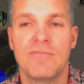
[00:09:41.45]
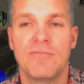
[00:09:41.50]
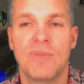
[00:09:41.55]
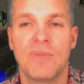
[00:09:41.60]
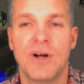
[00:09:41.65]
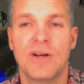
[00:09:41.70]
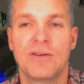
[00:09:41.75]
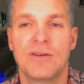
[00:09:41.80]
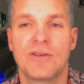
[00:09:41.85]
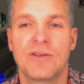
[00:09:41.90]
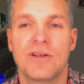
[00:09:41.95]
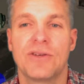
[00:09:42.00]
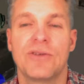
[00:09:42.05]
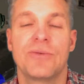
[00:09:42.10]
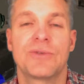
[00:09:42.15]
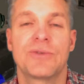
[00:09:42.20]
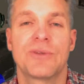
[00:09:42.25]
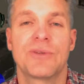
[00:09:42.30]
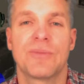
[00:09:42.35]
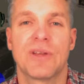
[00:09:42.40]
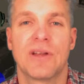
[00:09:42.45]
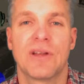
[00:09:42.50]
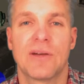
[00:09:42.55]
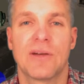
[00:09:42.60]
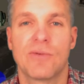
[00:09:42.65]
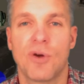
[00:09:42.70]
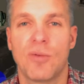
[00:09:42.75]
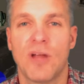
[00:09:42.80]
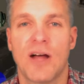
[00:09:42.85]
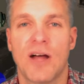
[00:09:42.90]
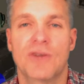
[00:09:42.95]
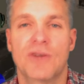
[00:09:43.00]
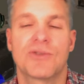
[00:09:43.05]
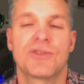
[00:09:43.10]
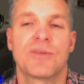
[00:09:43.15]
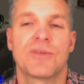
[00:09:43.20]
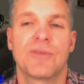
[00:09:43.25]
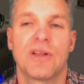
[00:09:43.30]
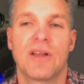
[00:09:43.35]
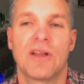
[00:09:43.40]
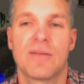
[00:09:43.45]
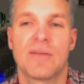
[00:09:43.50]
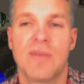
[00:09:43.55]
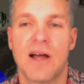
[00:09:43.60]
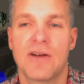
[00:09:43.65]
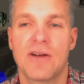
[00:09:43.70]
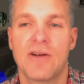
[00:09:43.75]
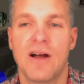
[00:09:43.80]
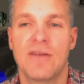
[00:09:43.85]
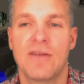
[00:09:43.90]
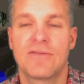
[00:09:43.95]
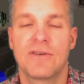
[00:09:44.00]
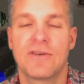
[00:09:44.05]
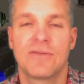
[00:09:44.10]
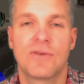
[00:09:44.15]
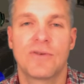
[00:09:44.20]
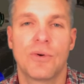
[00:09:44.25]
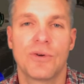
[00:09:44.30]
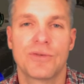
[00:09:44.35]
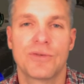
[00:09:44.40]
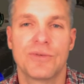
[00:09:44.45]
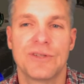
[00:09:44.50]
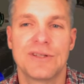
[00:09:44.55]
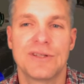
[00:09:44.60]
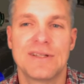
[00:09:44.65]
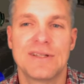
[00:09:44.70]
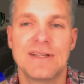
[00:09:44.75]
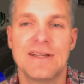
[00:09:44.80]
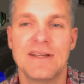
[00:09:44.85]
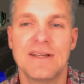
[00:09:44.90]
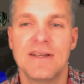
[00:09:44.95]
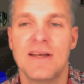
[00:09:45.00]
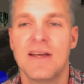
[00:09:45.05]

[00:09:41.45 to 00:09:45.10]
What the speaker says: But clearly with something like Roblox or something like Minecraft, of course, we see